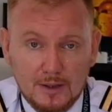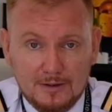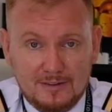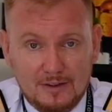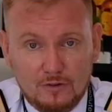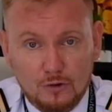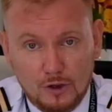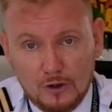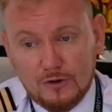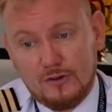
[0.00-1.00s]
Since you're
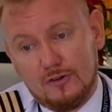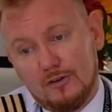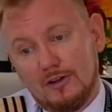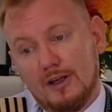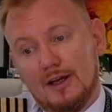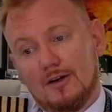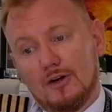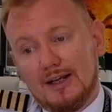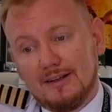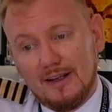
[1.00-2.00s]
not uh,
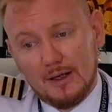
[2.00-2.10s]
connecting the